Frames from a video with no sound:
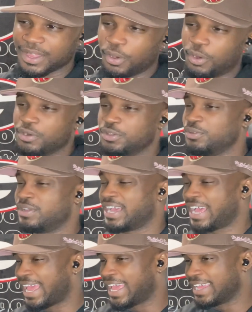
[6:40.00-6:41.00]
or you
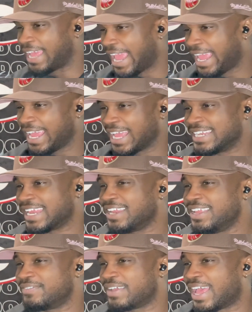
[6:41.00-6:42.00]
got a, they didn't
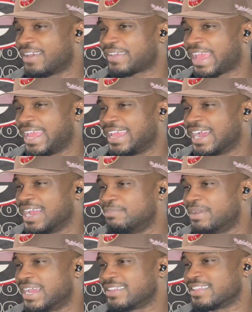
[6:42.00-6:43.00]
even have AI
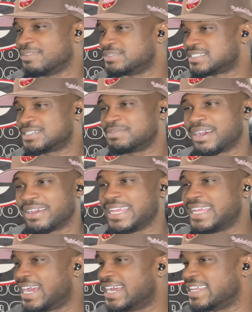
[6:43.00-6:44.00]
back then, but somehow he
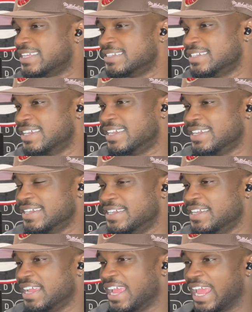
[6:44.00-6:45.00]
got it.
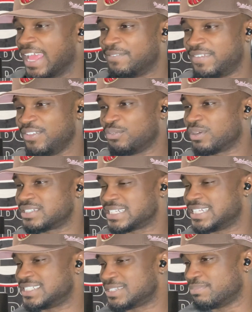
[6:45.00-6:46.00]
If he's watching
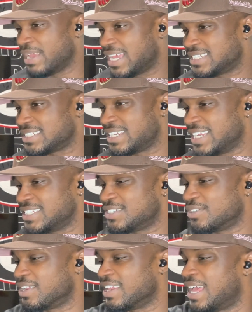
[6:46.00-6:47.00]
his imagination
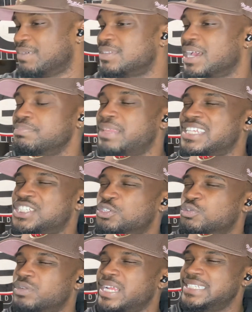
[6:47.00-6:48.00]
on the laptop, that's
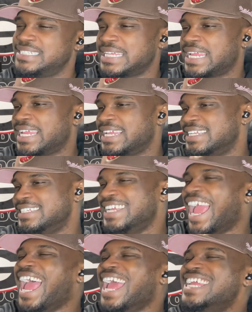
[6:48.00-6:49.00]

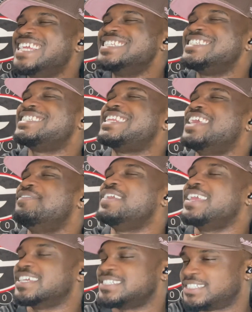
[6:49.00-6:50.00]
crazy.
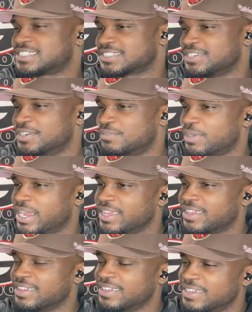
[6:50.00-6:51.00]
Devious, right?